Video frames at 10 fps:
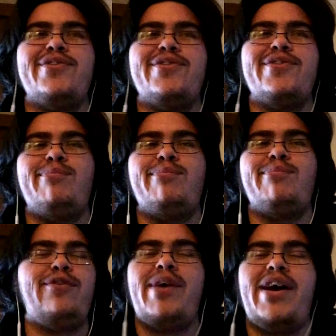some
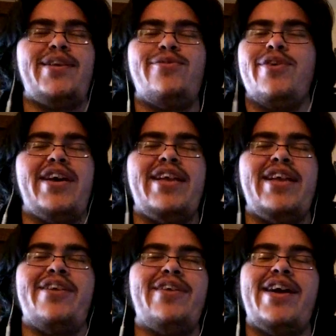beautiful mind shit.
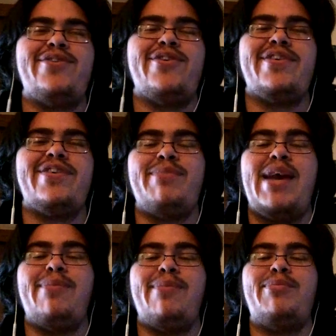I'd rather just be
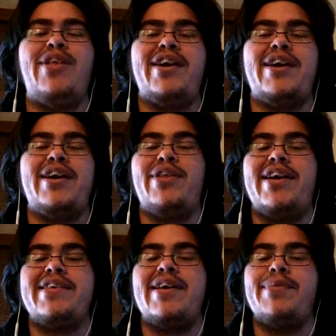able to plug and play
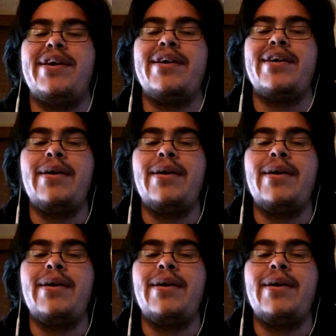something.